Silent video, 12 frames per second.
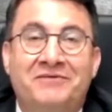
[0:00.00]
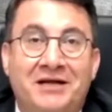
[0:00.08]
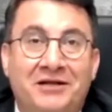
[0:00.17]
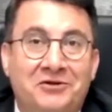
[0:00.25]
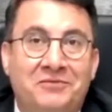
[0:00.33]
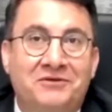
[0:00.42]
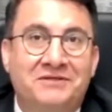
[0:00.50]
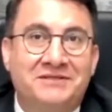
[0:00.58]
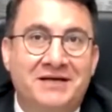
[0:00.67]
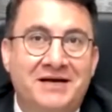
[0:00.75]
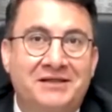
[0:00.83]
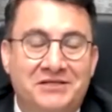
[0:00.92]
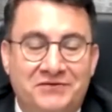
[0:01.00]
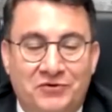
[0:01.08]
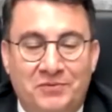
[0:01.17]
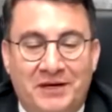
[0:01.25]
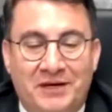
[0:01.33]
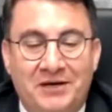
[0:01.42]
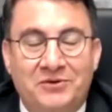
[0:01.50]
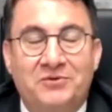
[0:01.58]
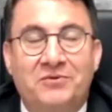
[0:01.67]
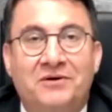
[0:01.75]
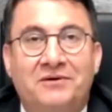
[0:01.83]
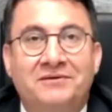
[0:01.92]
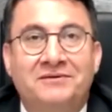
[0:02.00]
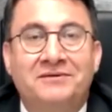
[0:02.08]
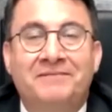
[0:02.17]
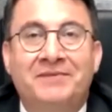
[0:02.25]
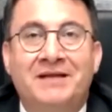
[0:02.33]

valuable scientists from around the world.